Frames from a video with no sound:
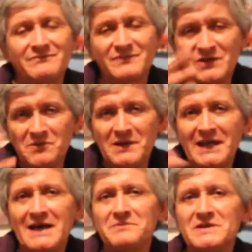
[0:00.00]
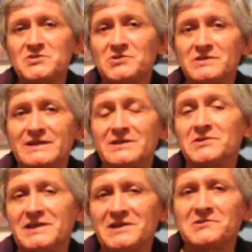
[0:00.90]
you may have been told that,
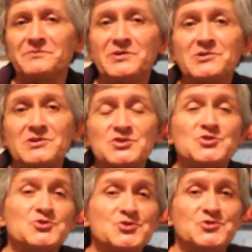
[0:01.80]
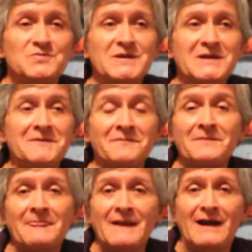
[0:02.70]
okay, computers used to be,
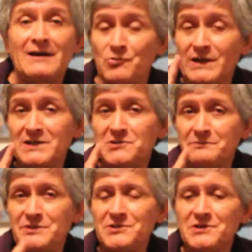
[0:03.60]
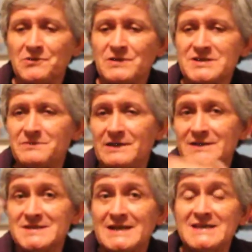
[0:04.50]
one computer was about the
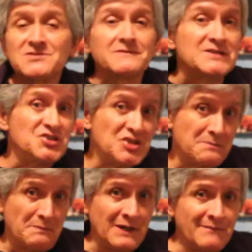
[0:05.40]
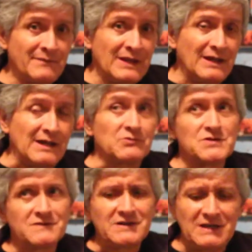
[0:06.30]
size of a gym, and it was
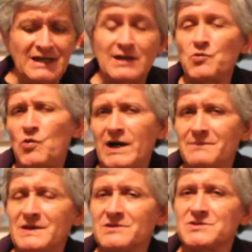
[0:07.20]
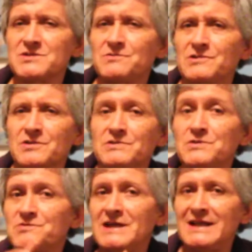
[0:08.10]
very hard. Why? Because it worked
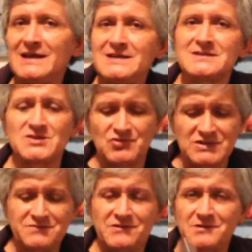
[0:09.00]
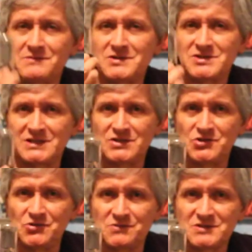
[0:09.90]
with relays and transformers and
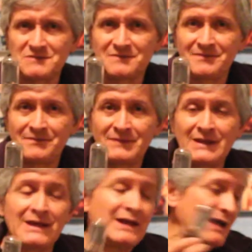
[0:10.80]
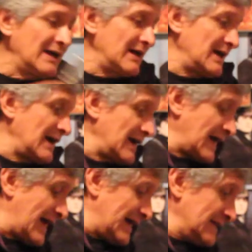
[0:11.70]
tubes.
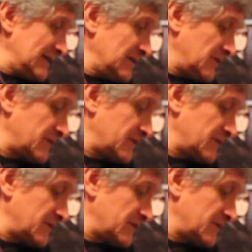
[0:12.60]
And of